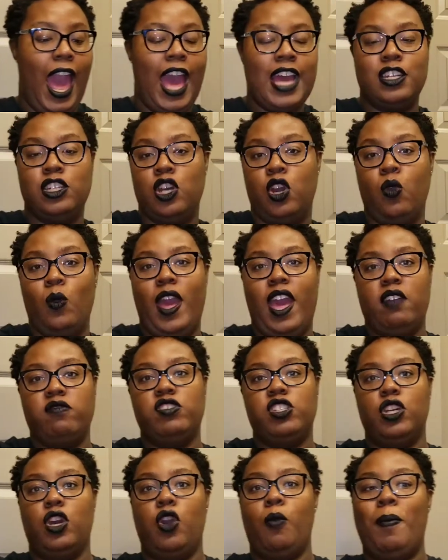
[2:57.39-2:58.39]
I don't have
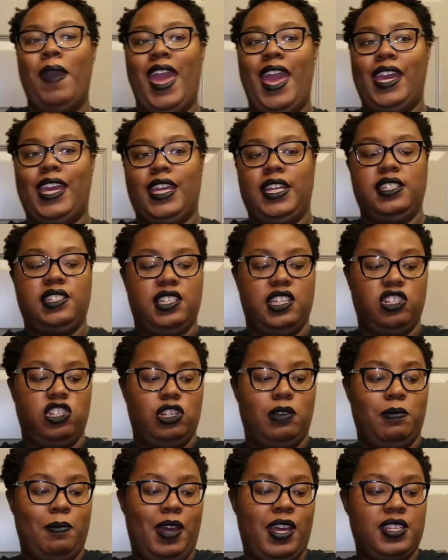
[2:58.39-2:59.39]
to go back and touch
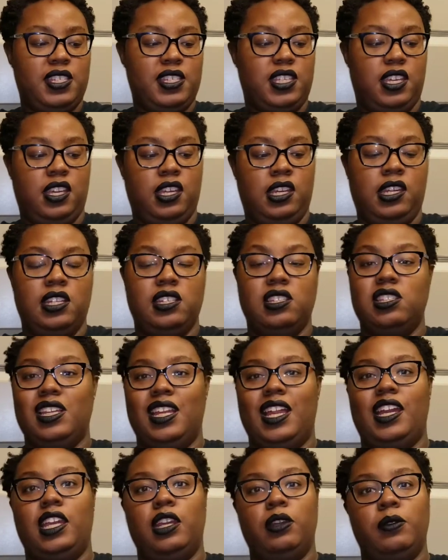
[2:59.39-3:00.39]
up my skin until
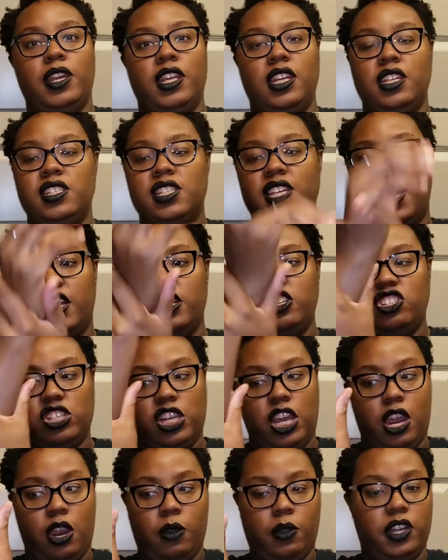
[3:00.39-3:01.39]
I get ready to take a
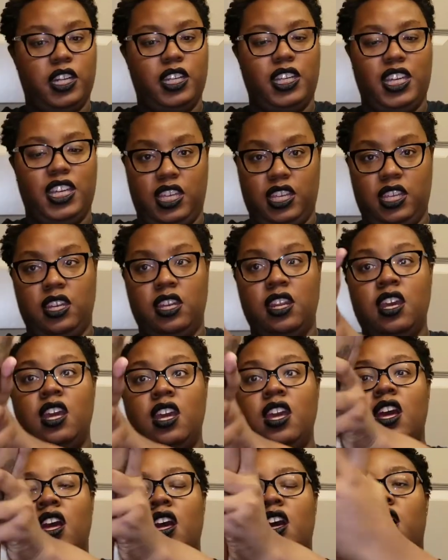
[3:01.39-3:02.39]
shower again
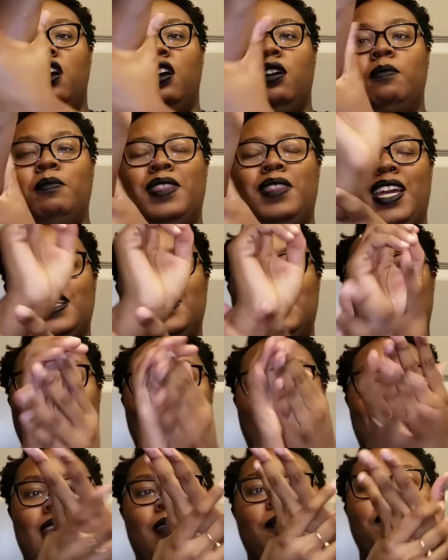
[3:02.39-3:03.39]
that
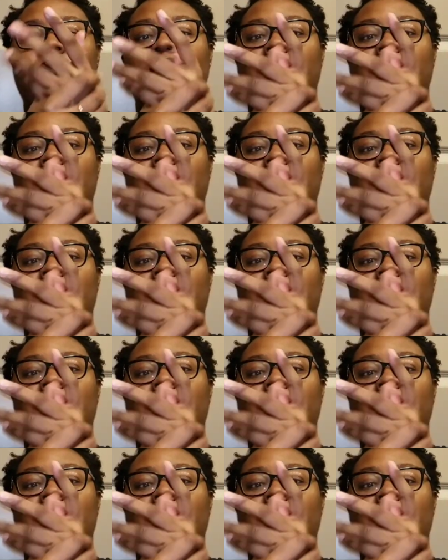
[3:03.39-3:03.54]
day.